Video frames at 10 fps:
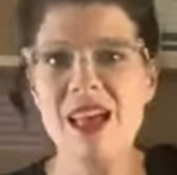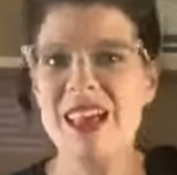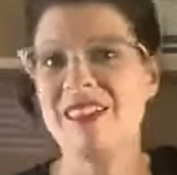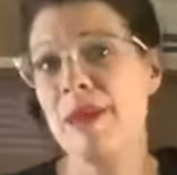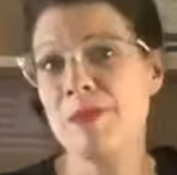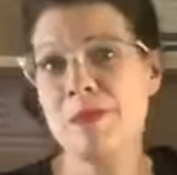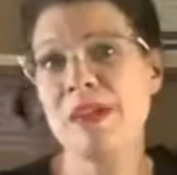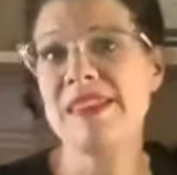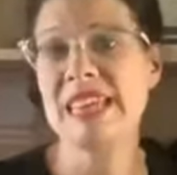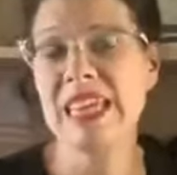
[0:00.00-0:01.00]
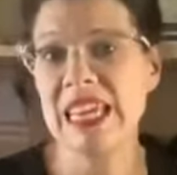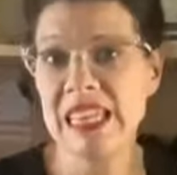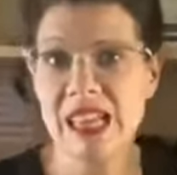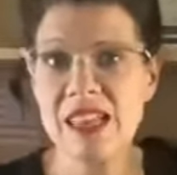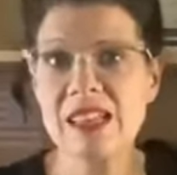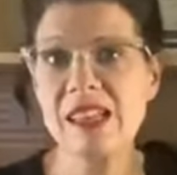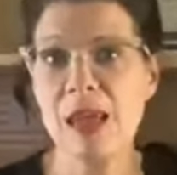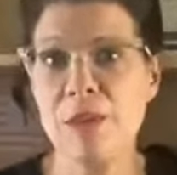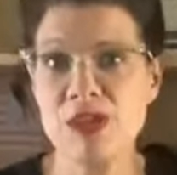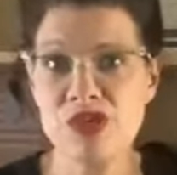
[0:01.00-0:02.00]
except it'd be tequila,
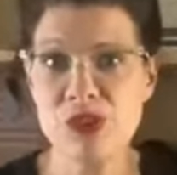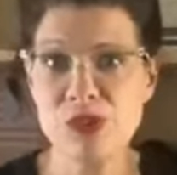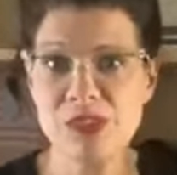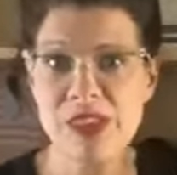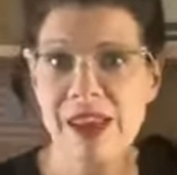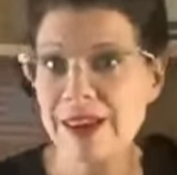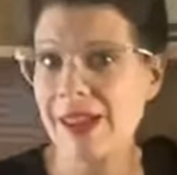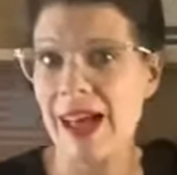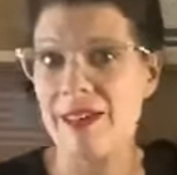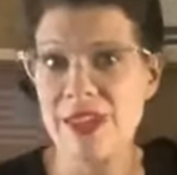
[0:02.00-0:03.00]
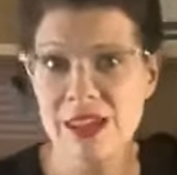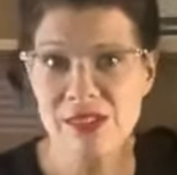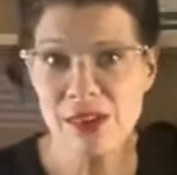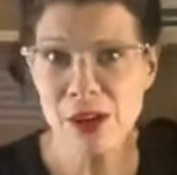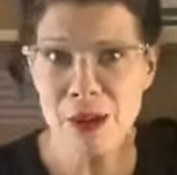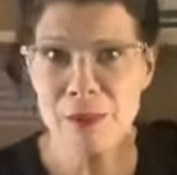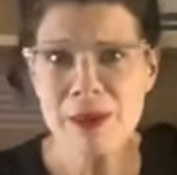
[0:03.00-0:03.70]
lemon juice, and agave syrup.